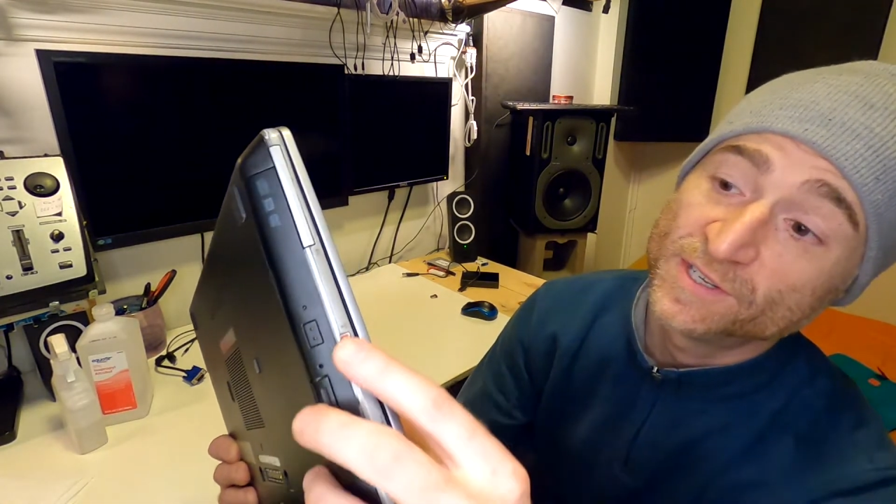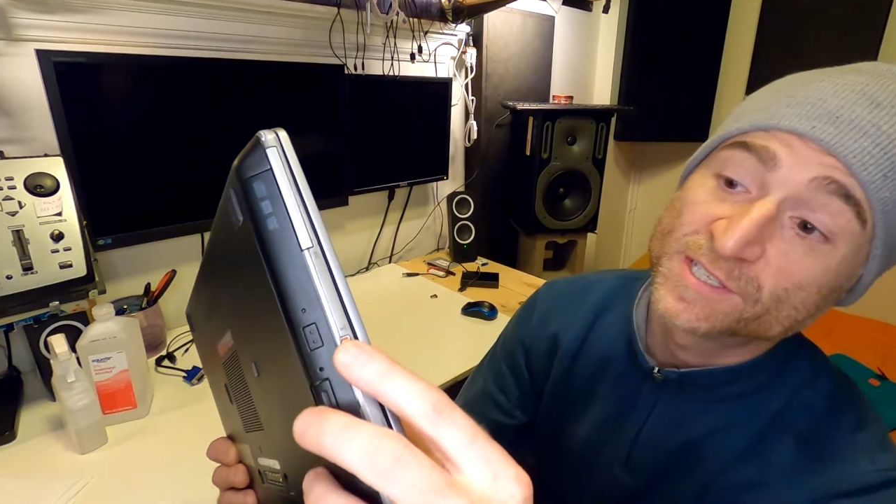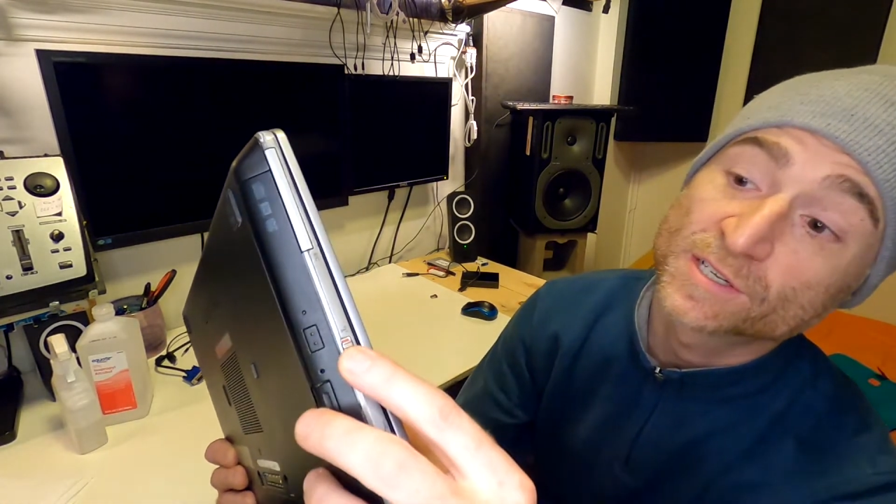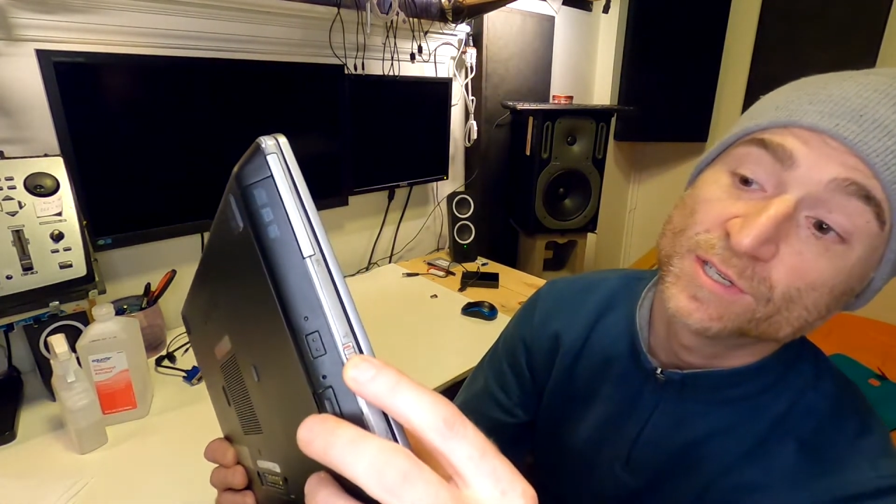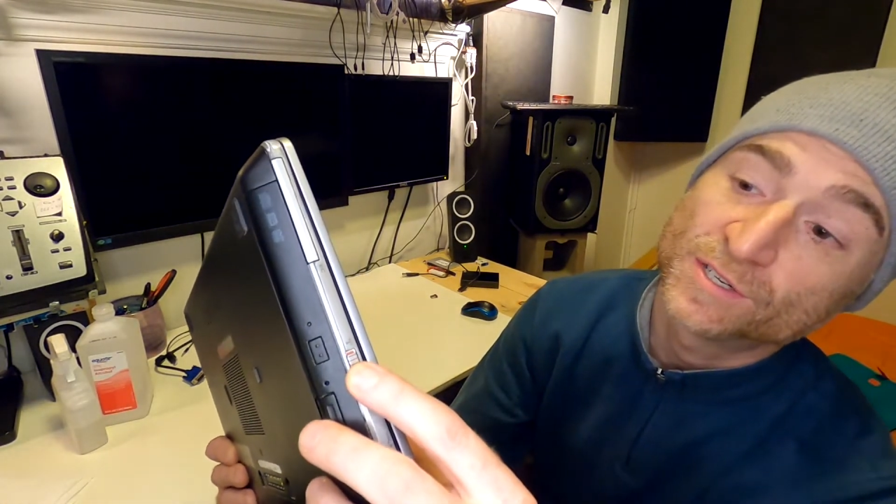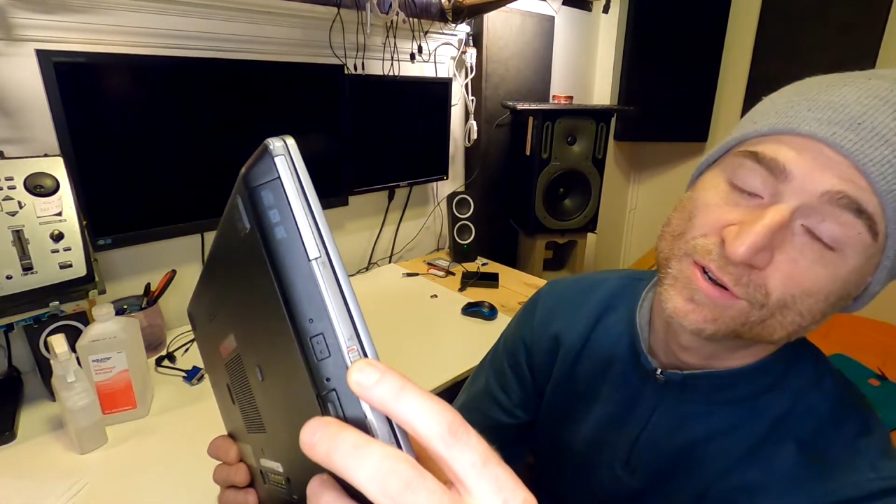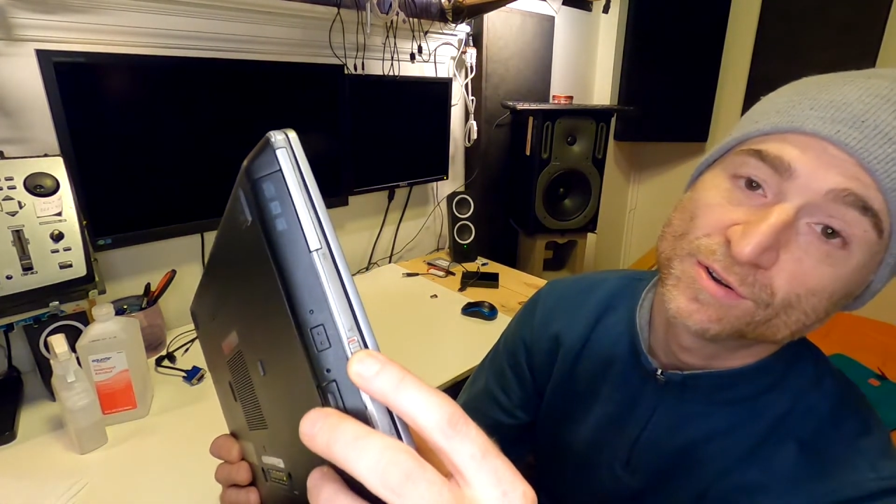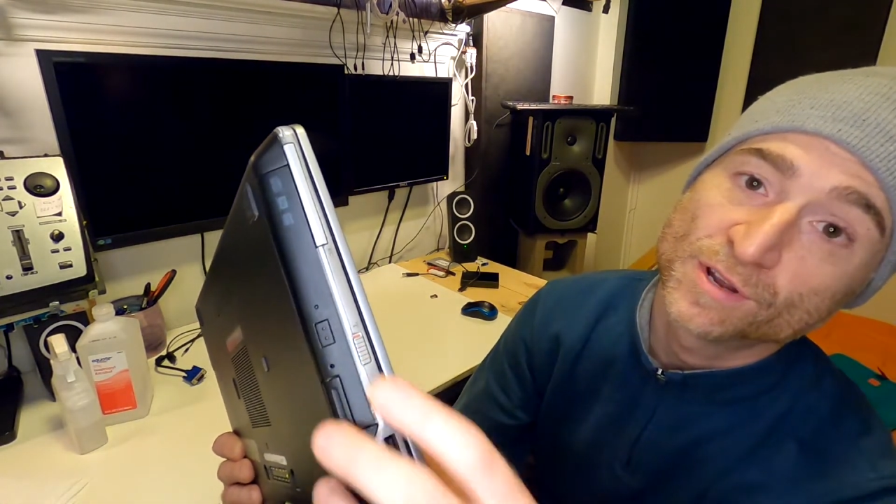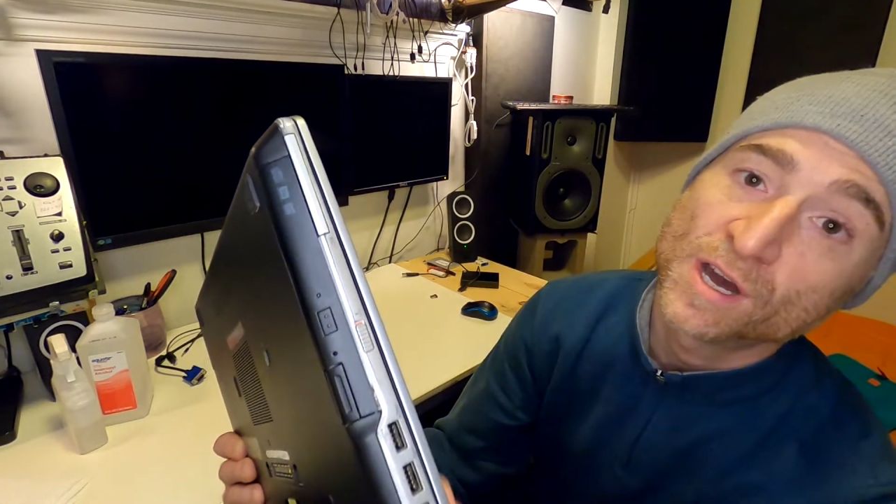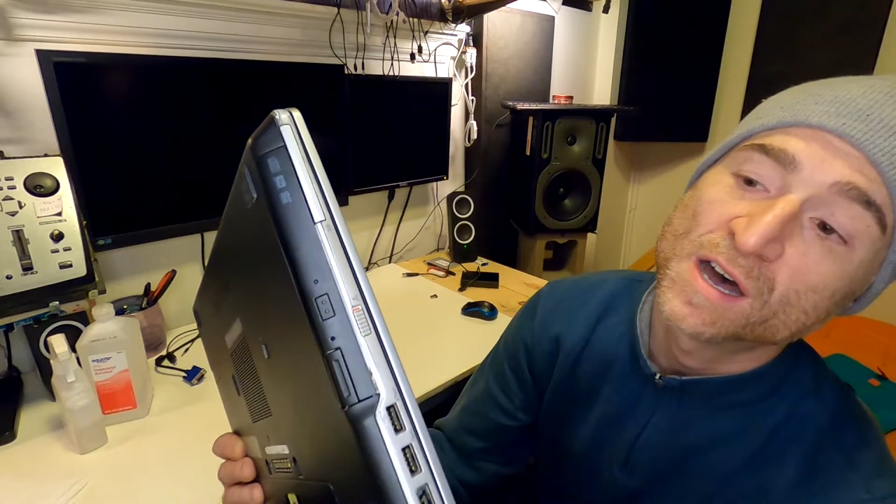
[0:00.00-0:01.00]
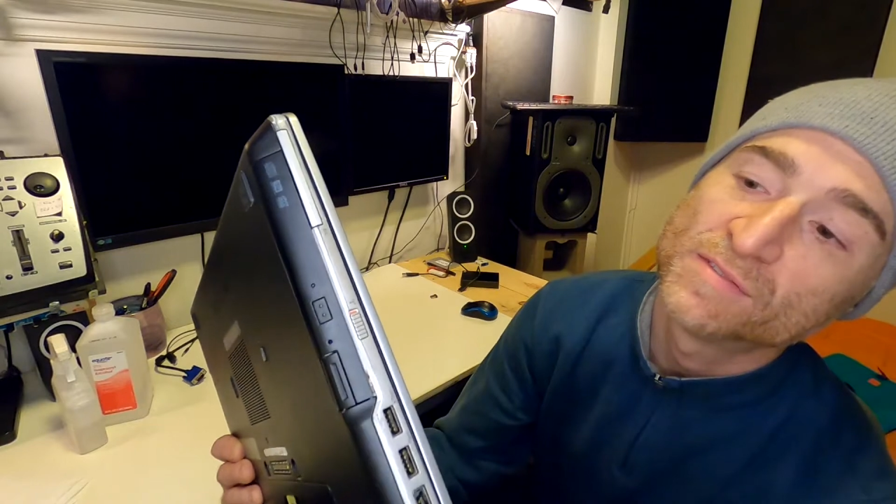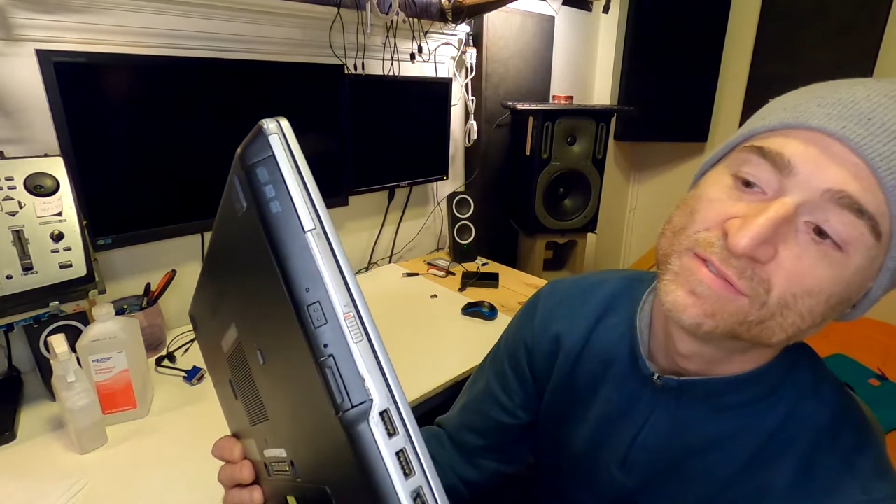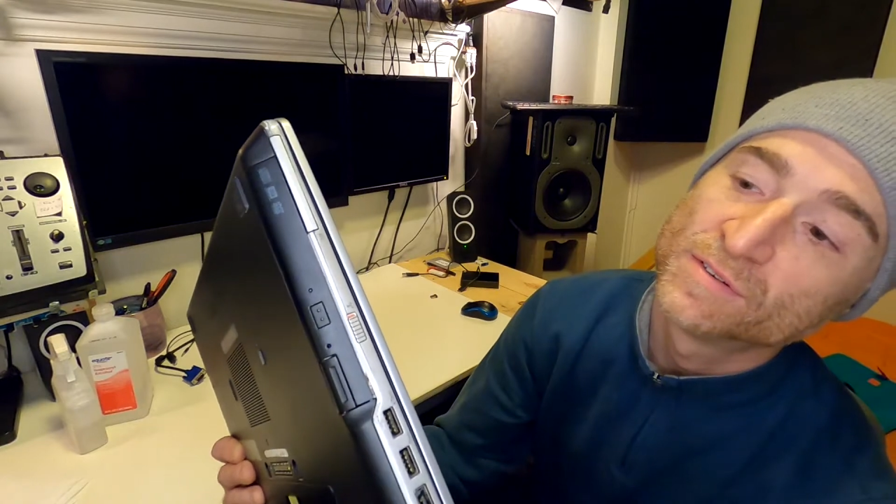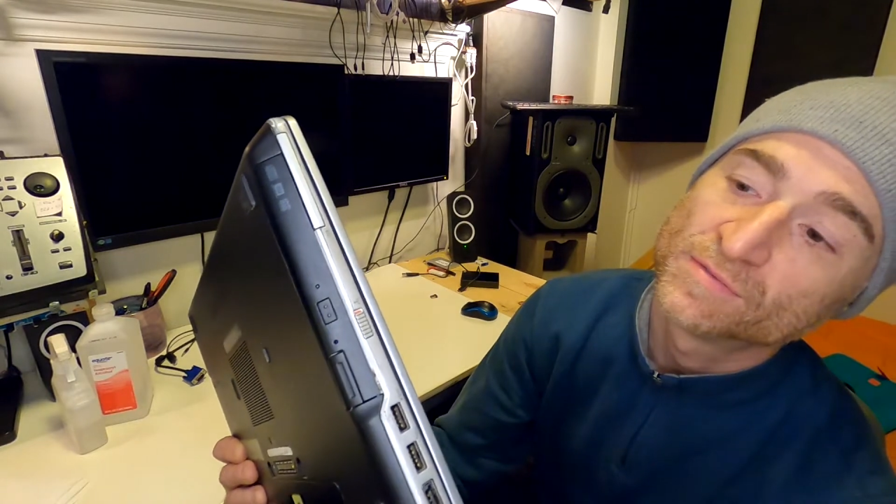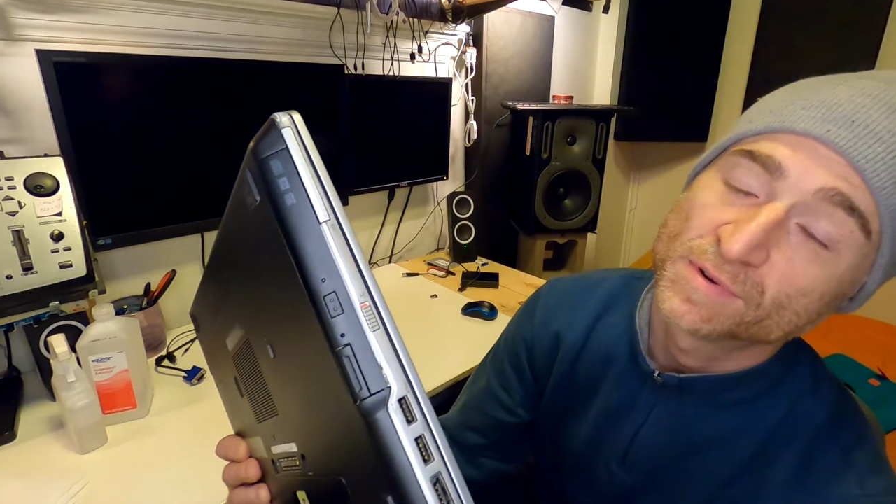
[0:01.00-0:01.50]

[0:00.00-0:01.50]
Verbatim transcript: physically turned off